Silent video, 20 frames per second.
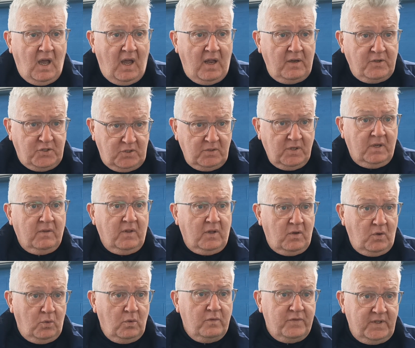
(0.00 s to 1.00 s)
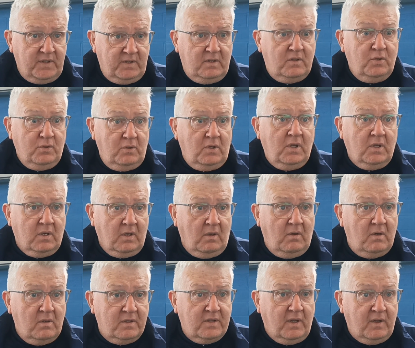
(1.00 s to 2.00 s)
And during the COVID 2-year
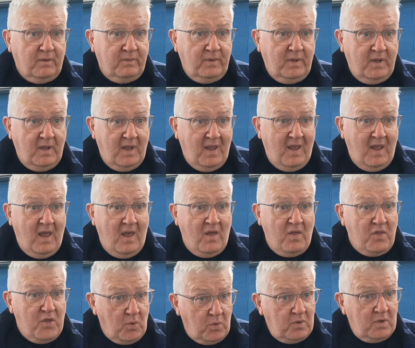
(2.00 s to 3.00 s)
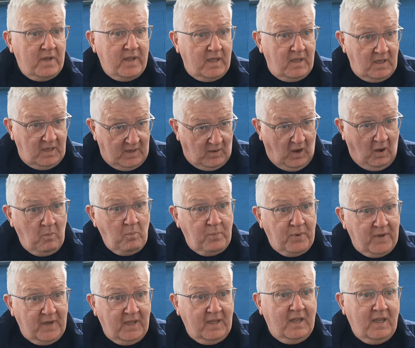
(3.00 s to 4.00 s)
lockdown, the only
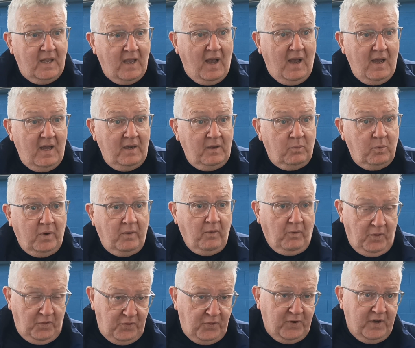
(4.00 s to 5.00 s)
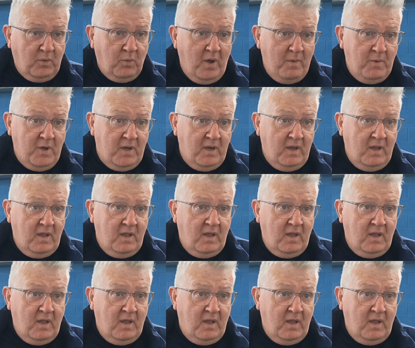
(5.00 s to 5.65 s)
company he had were the 3 women